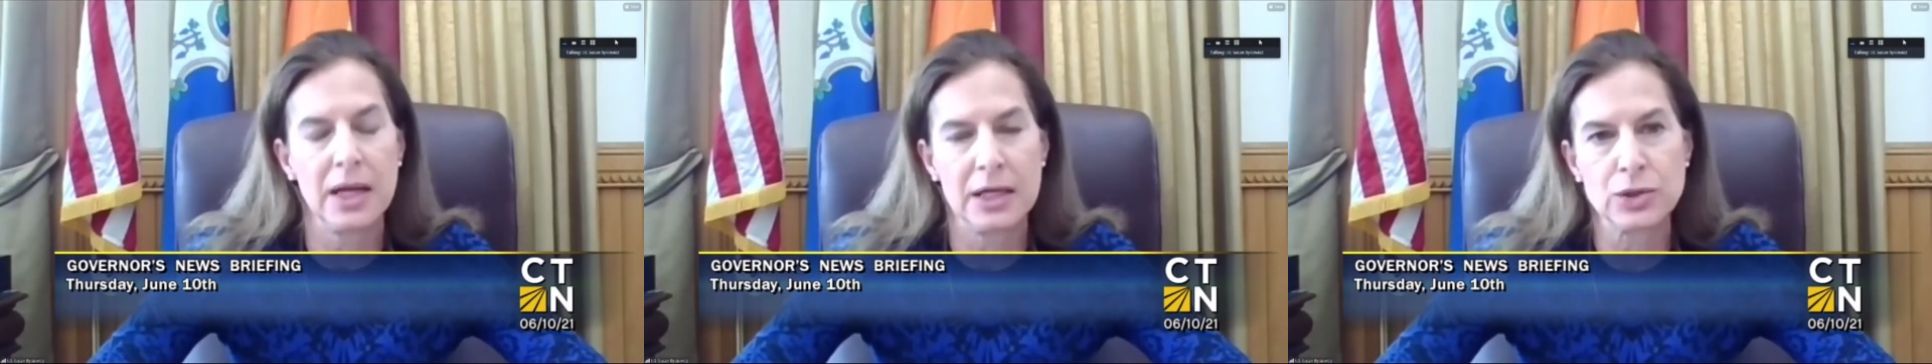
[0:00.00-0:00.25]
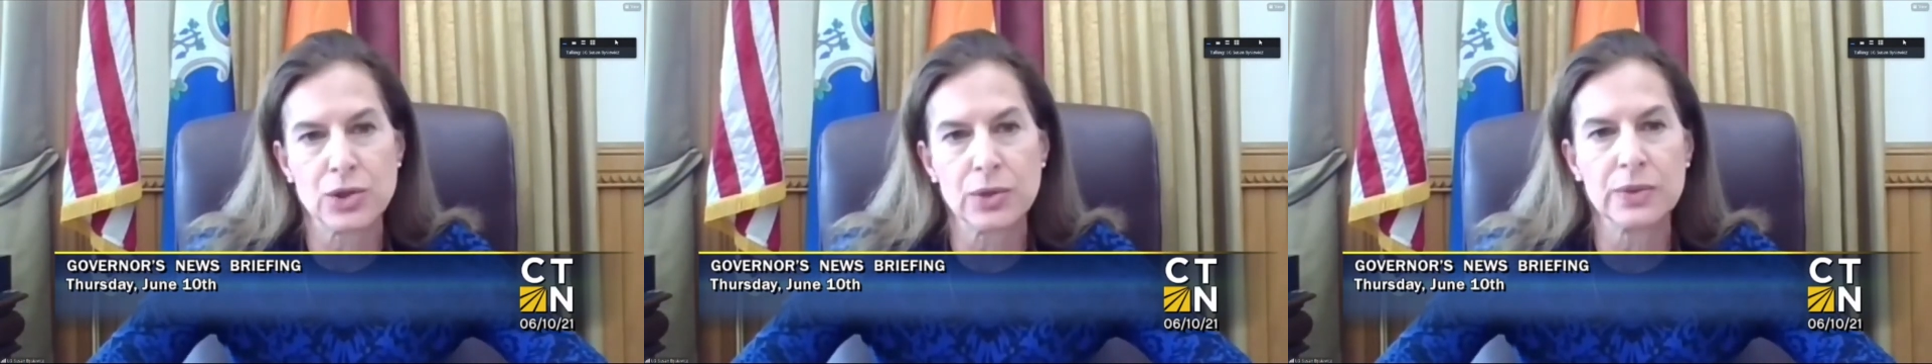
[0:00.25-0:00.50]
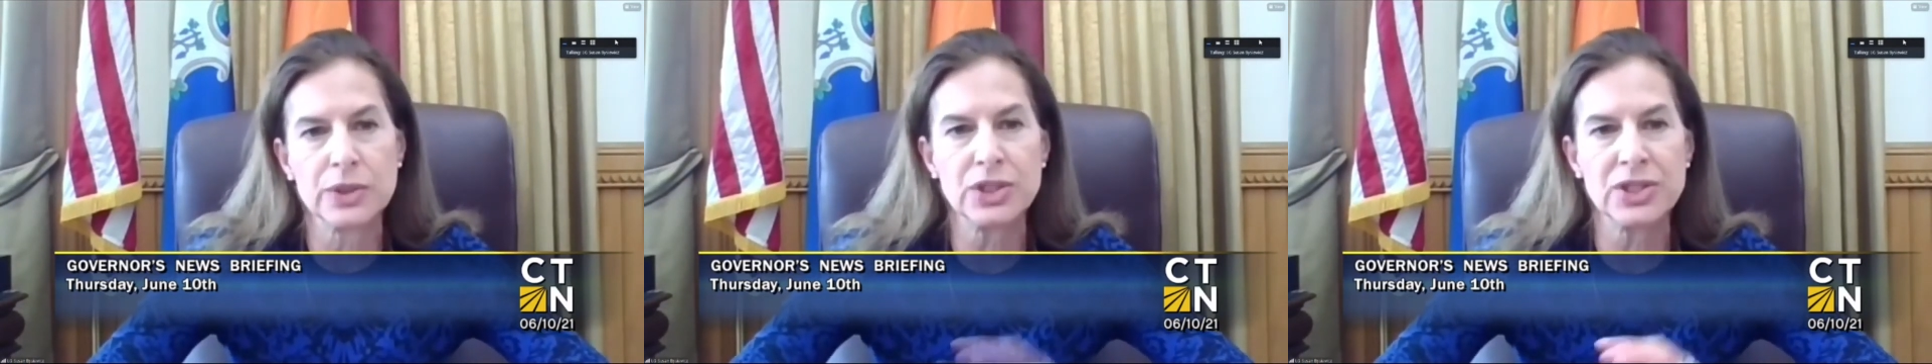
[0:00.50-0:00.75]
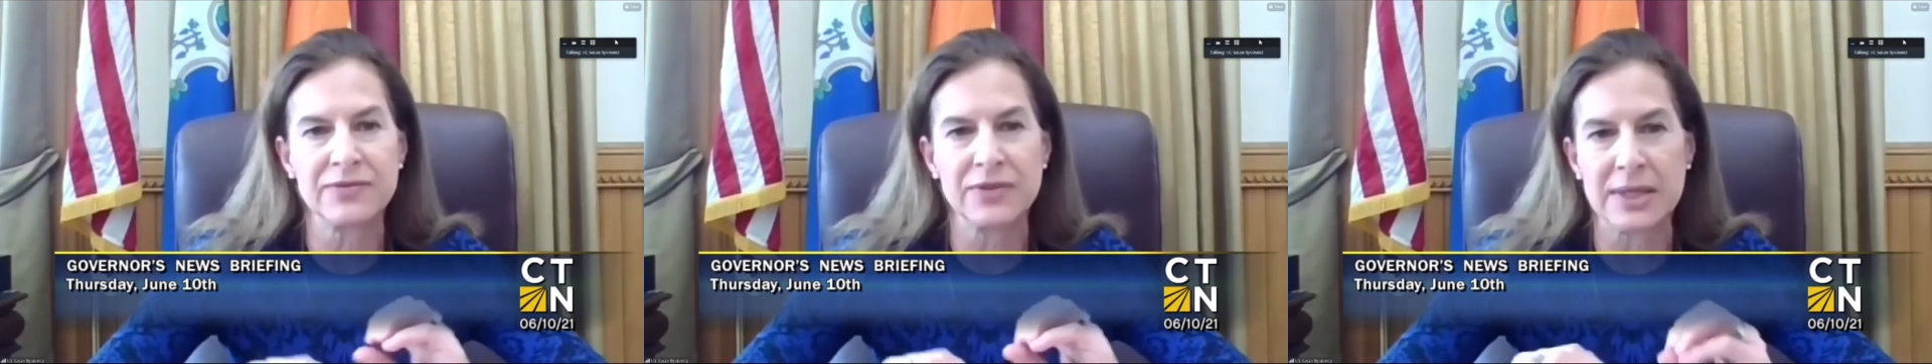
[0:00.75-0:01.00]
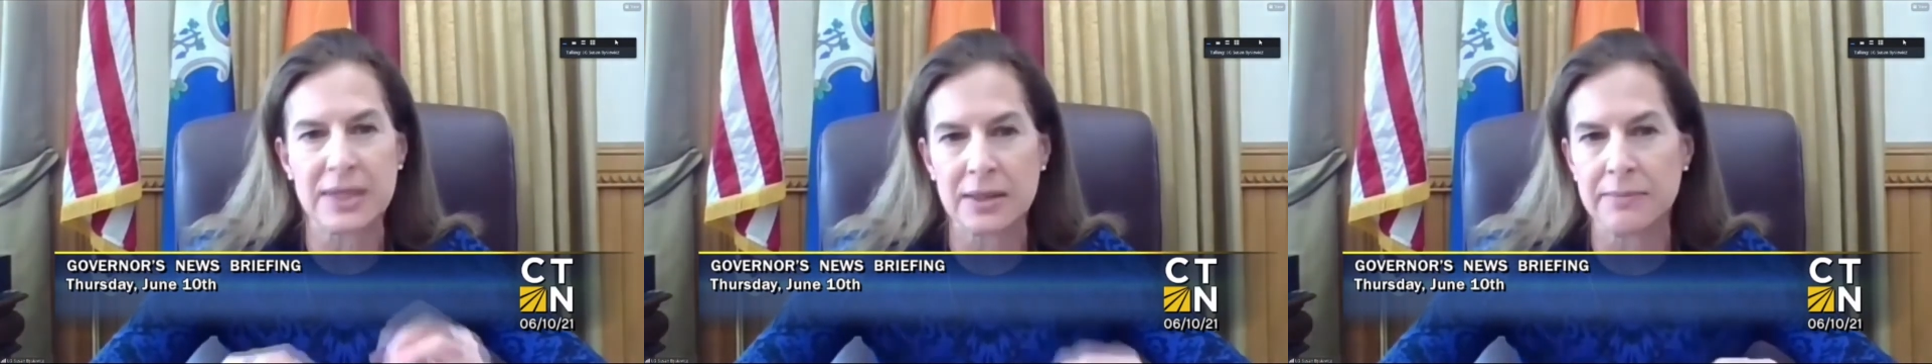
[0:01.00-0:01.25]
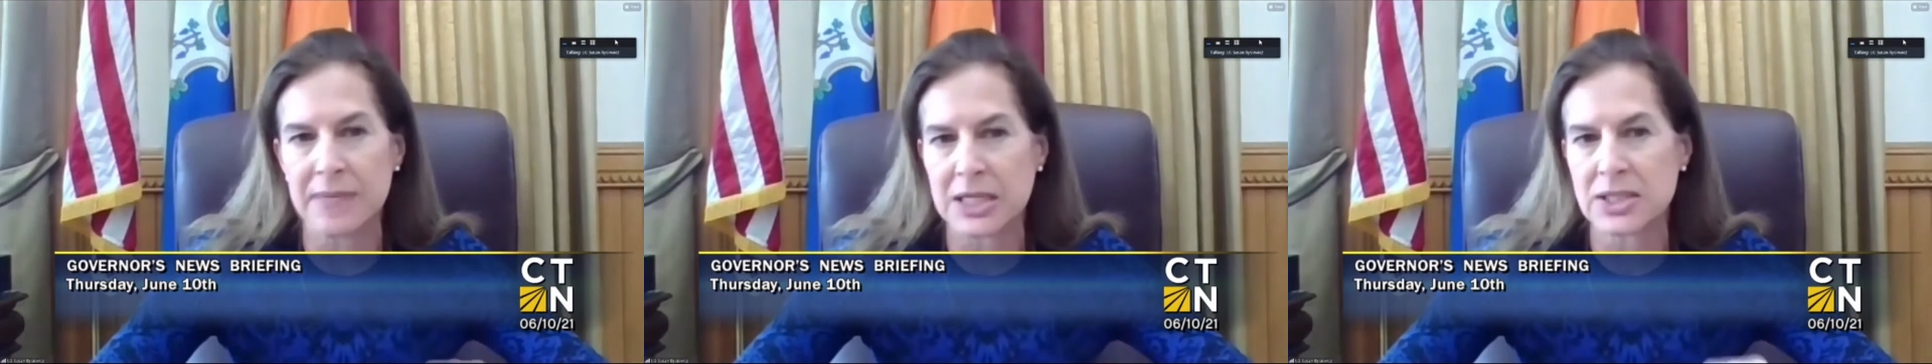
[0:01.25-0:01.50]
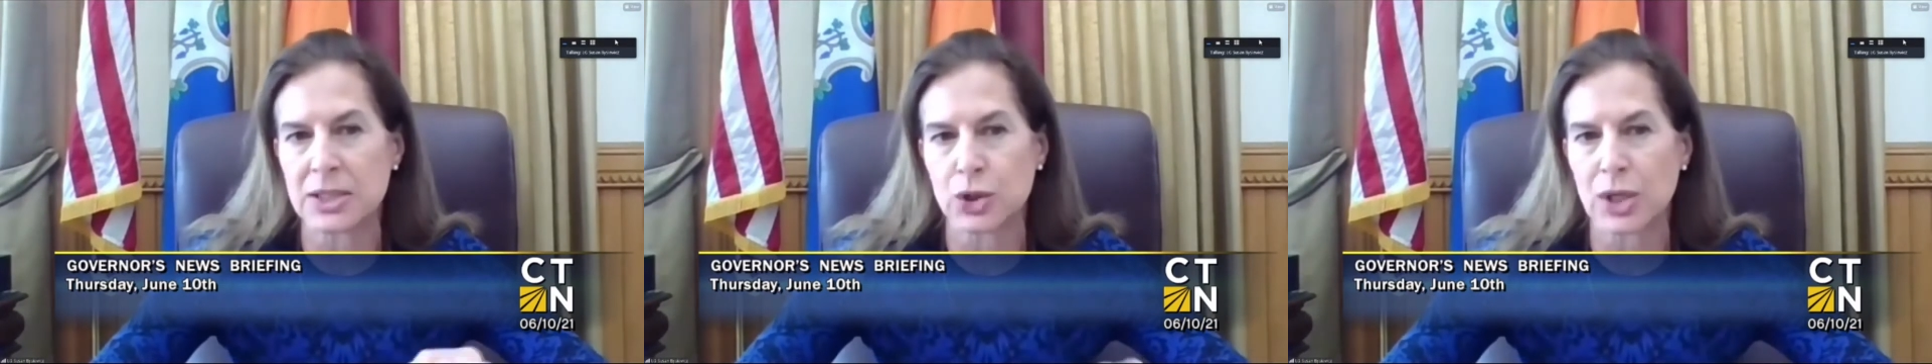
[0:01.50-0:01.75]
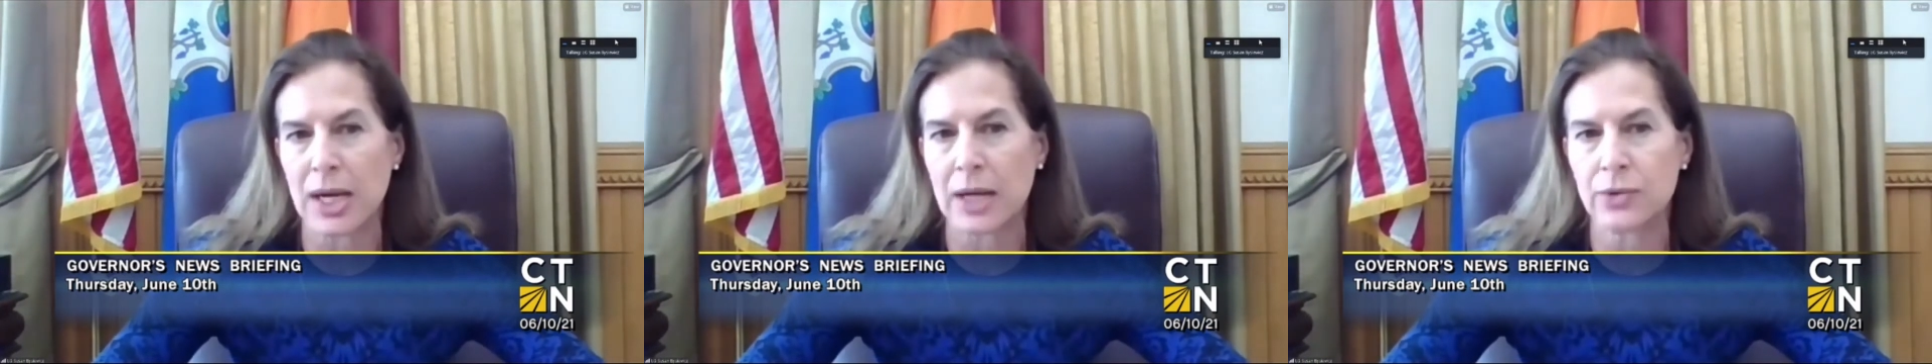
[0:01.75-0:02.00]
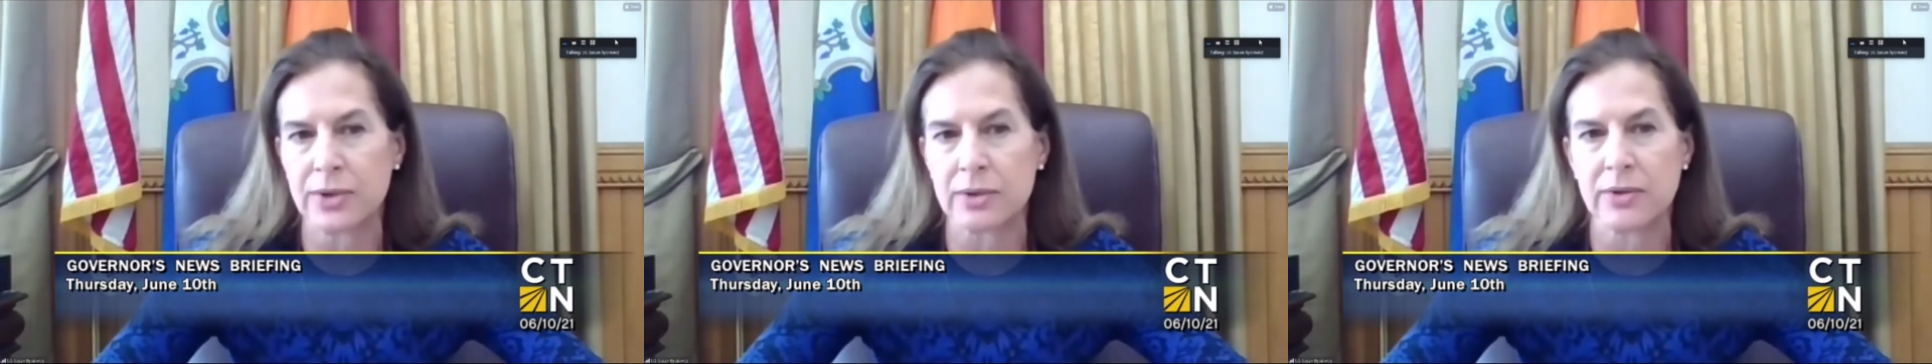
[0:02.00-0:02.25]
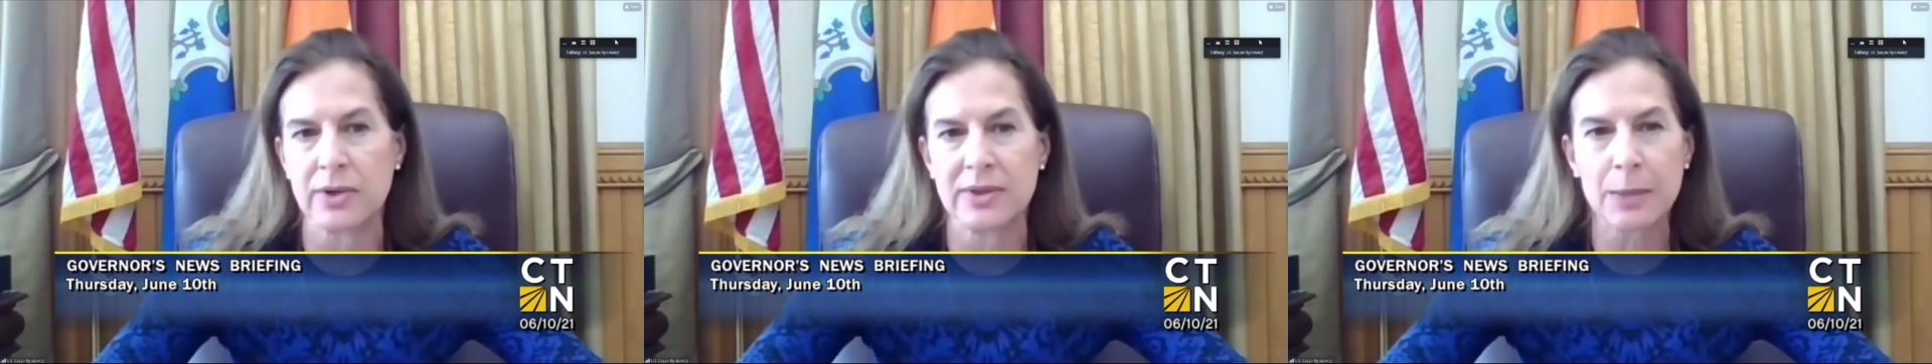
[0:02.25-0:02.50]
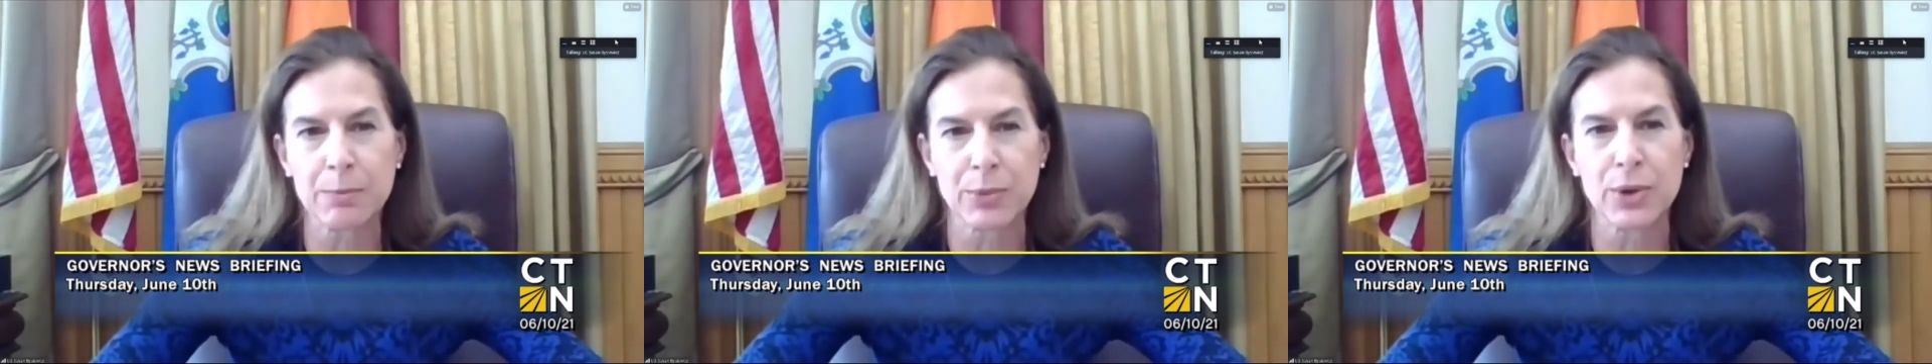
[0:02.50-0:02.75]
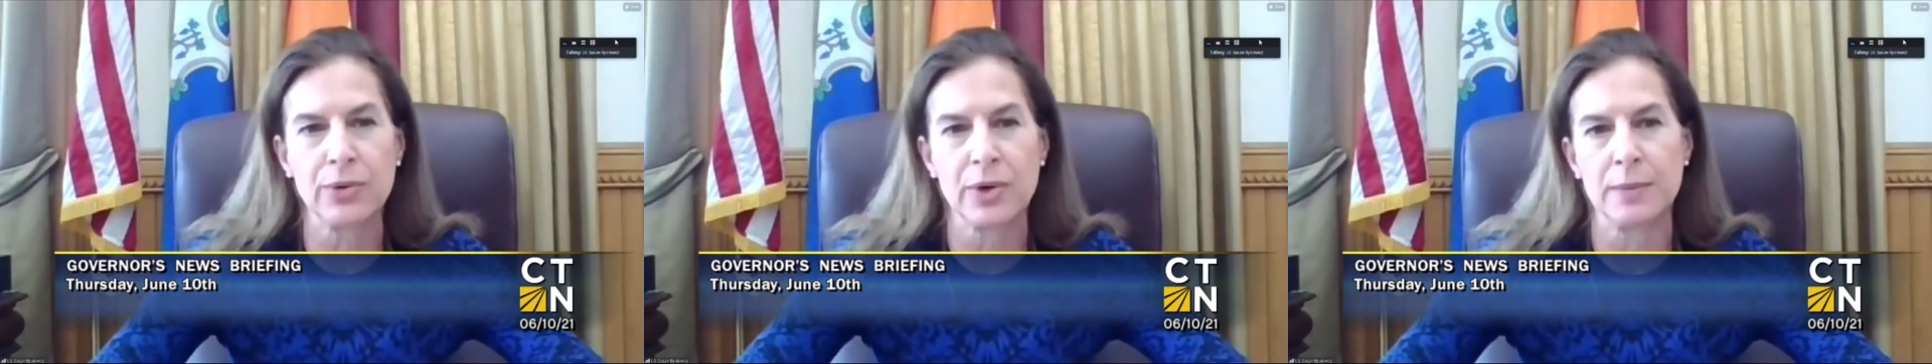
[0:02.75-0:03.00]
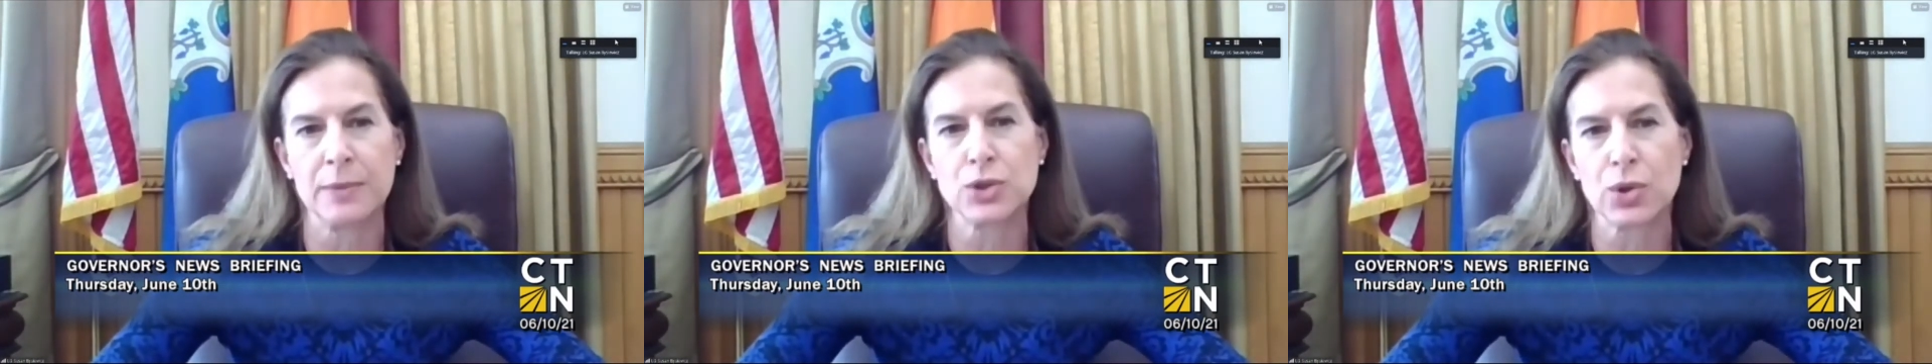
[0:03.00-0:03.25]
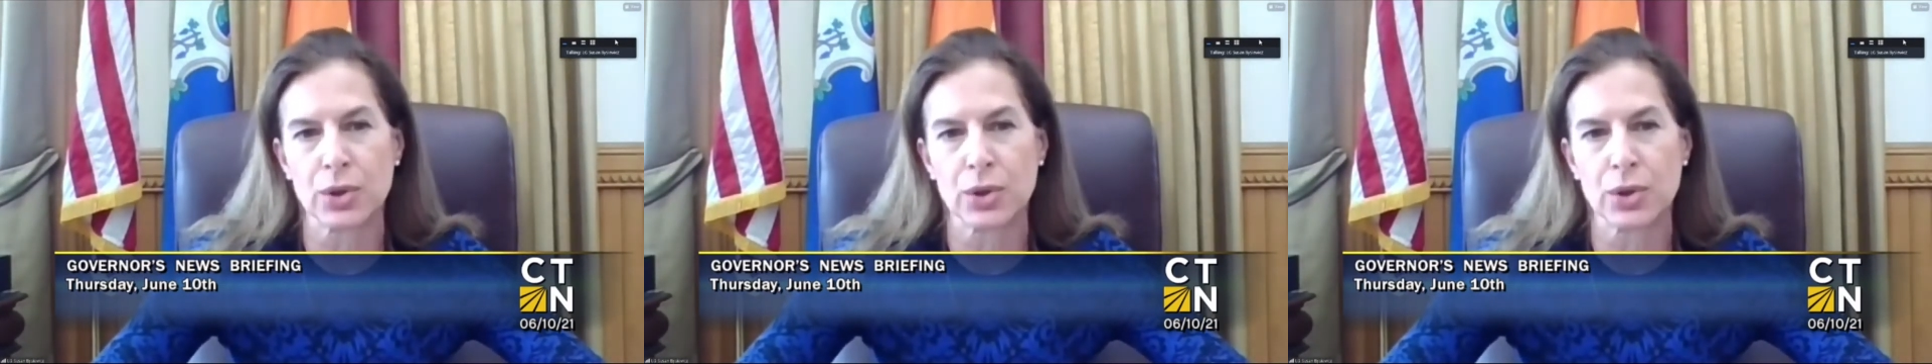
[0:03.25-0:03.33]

And so we just have to get the message out there that that program is